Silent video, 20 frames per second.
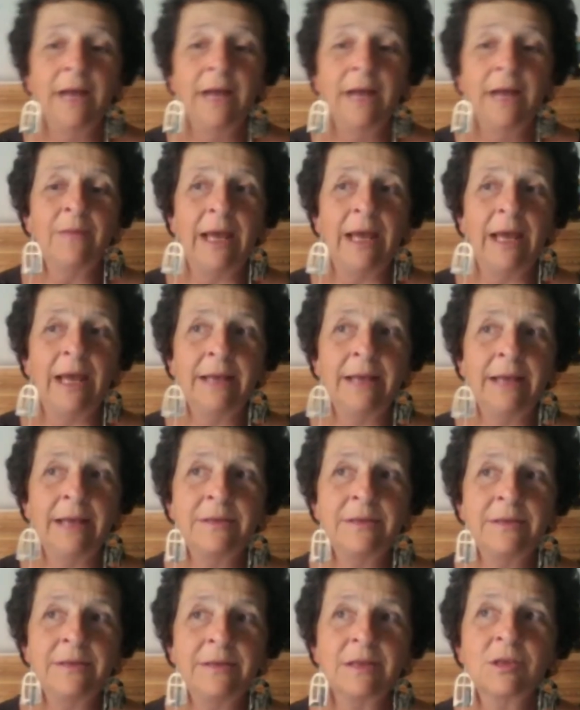And
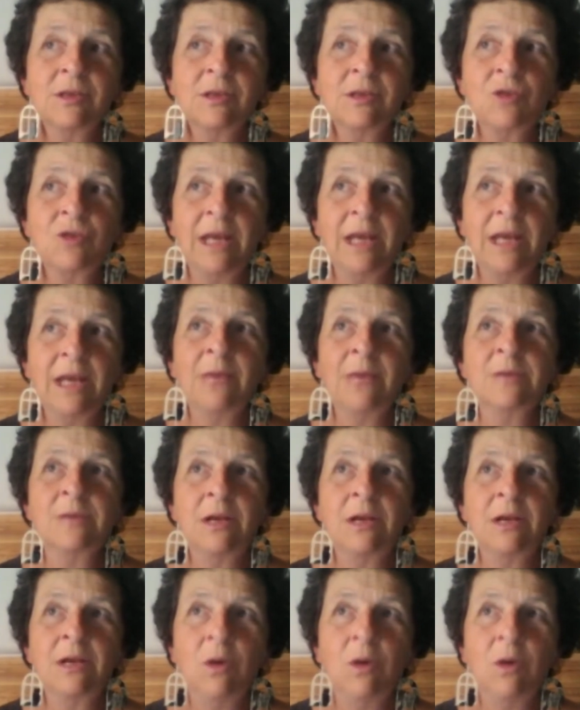the training was a
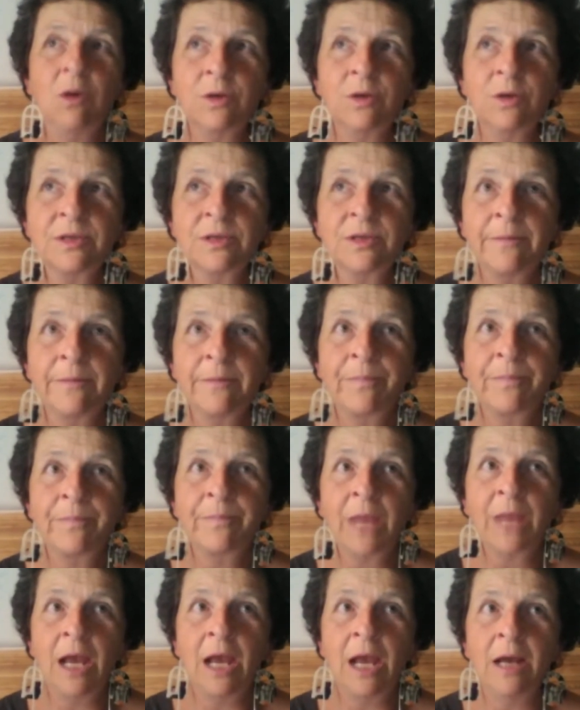lot,
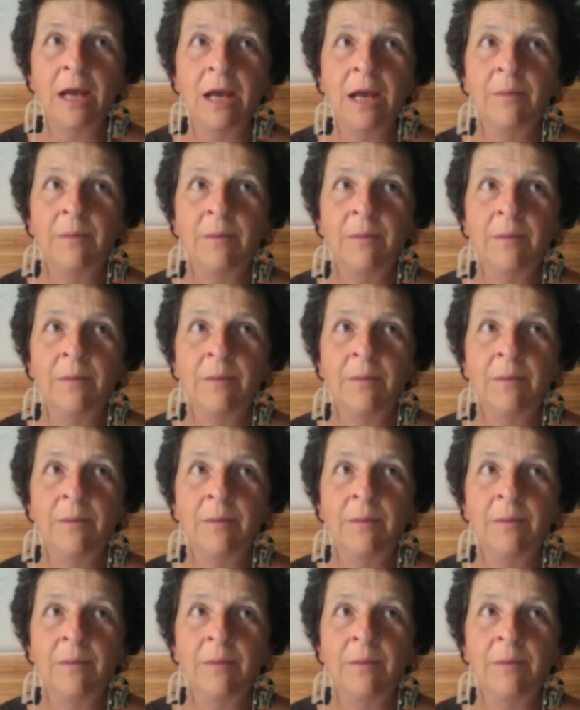I